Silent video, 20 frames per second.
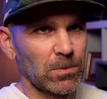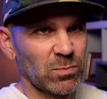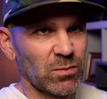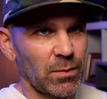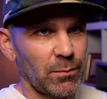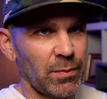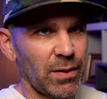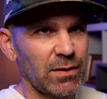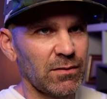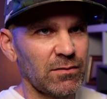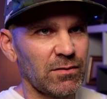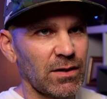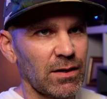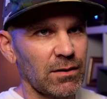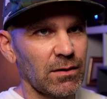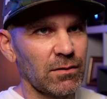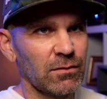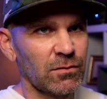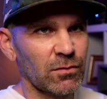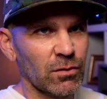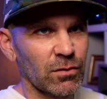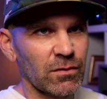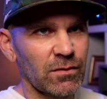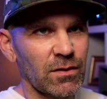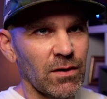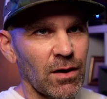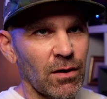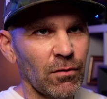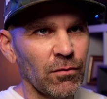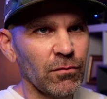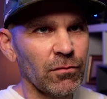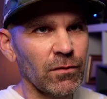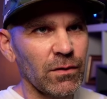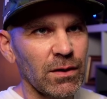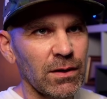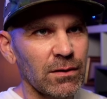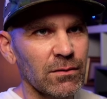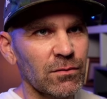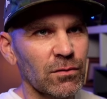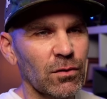Ben said, so does the
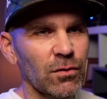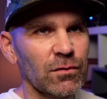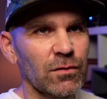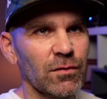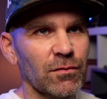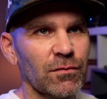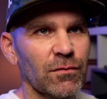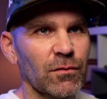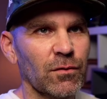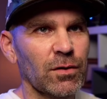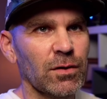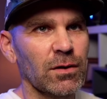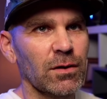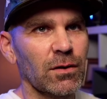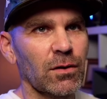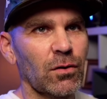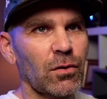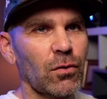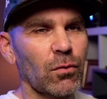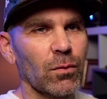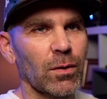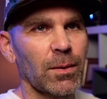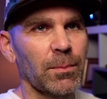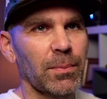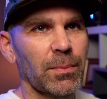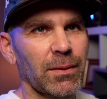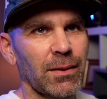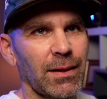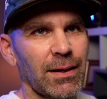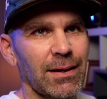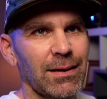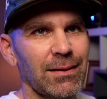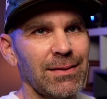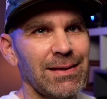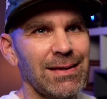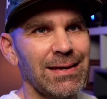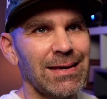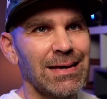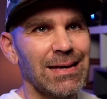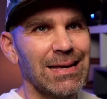LV, so does the front grip like
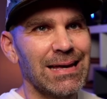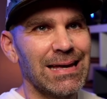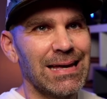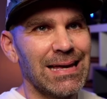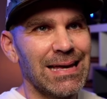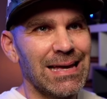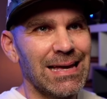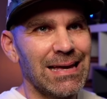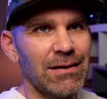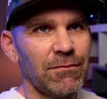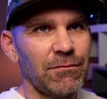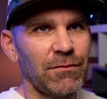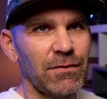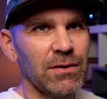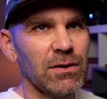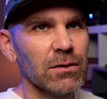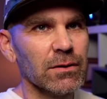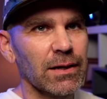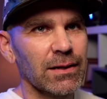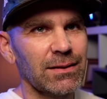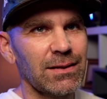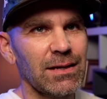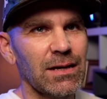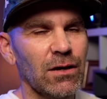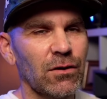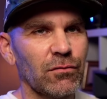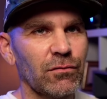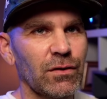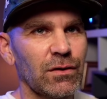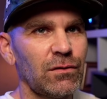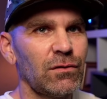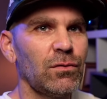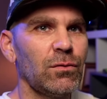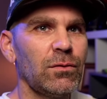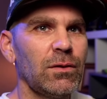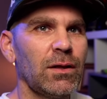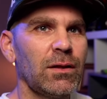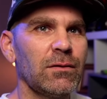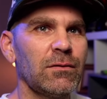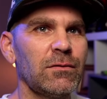the, feel like the LV2
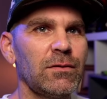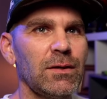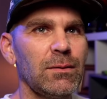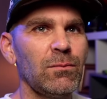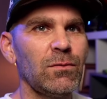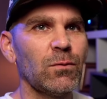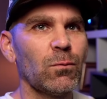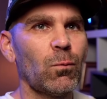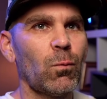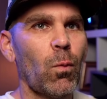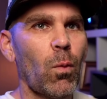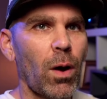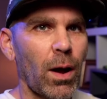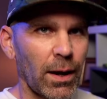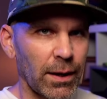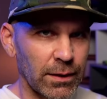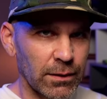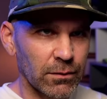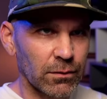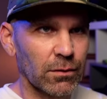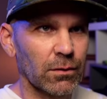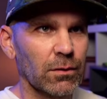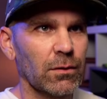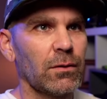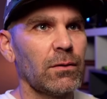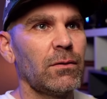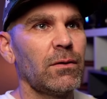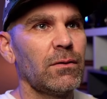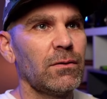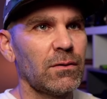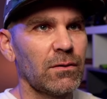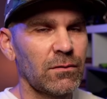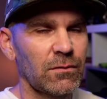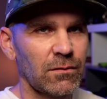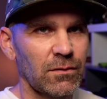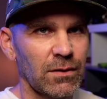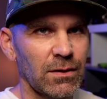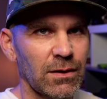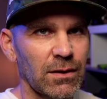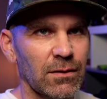then? Seems wider than the
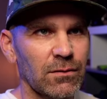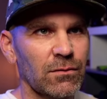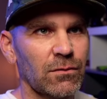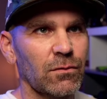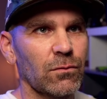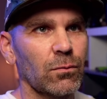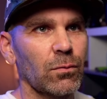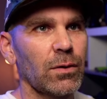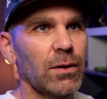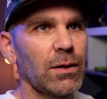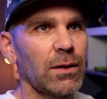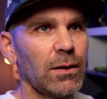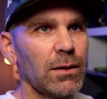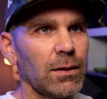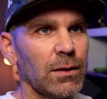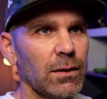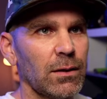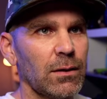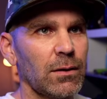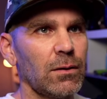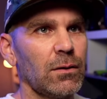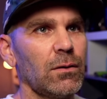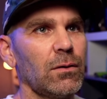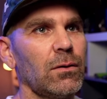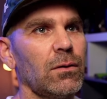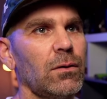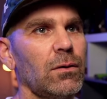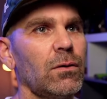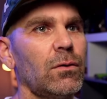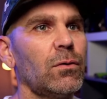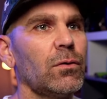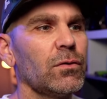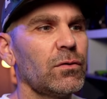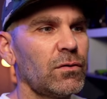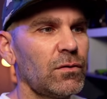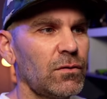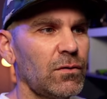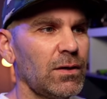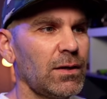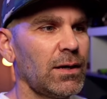CS3 or
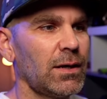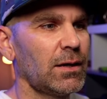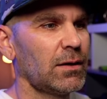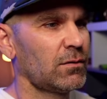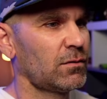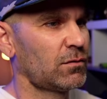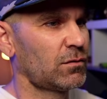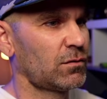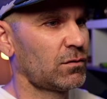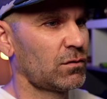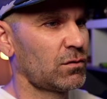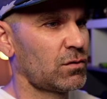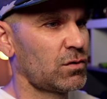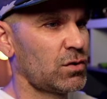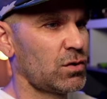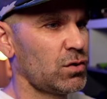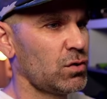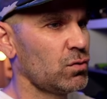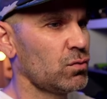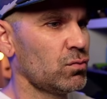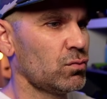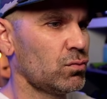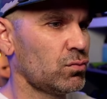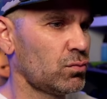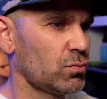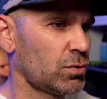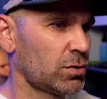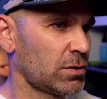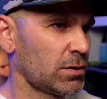CS2s.